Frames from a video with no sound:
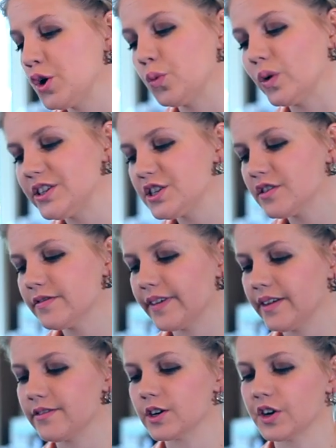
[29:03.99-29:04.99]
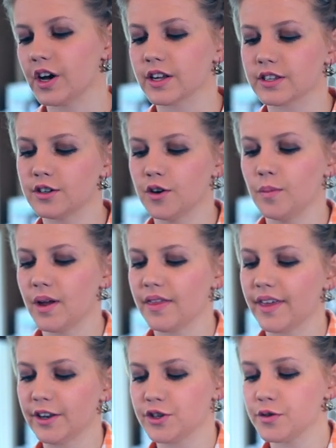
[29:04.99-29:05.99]
What's your favorite costume
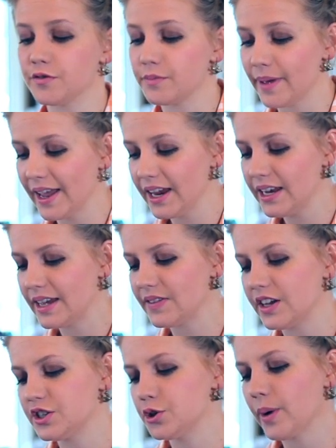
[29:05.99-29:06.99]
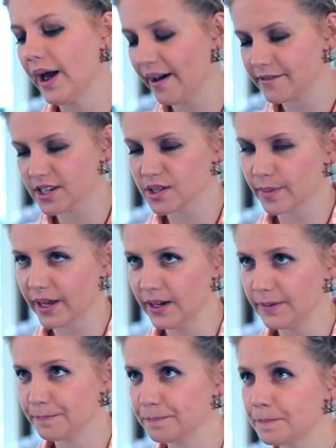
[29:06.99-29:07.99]
that you've made and that you haven't made?